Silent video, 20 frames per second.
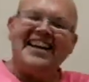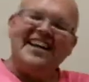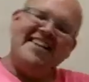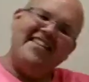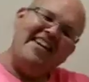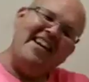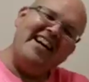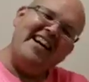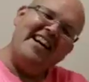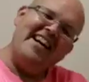
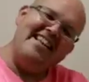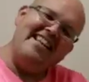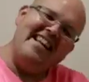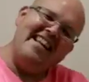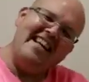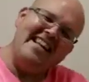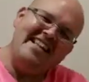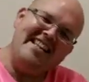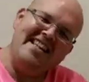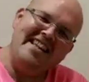Right, guys,
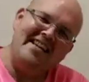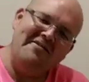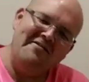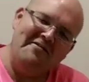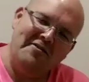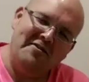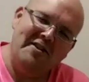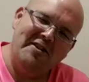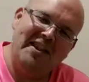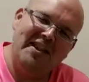that's it
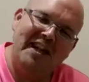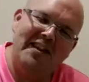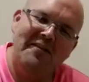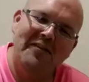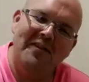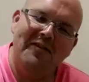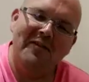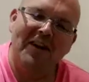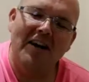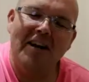for today. If
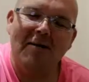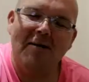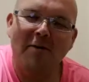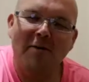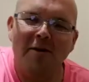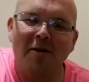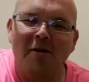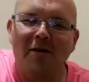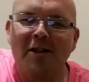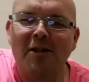you've got any more
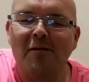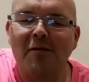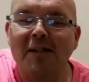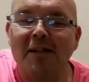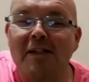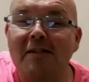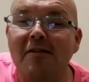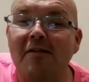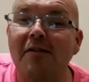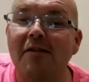
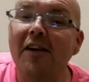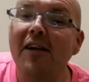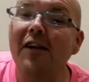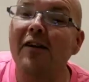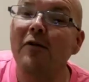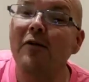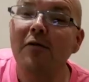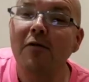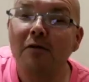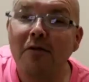questions,
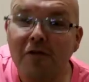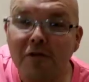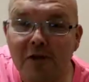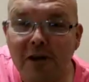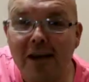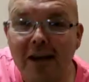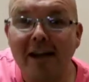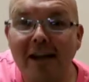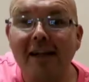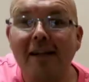feel
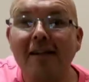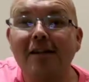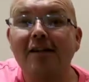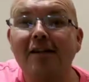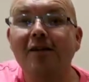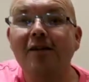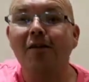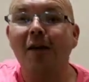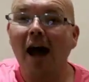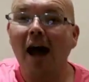free
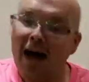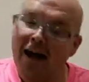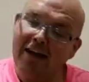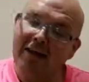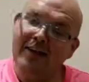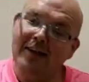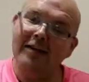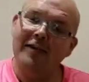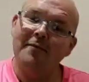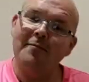to
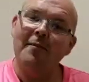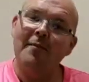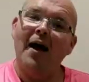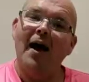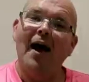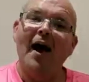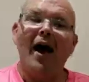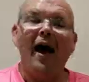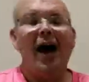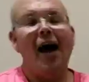add them
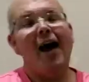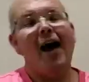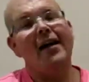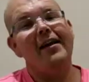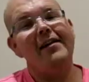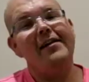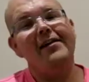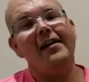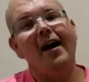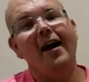
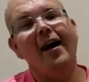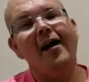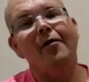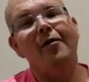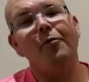and I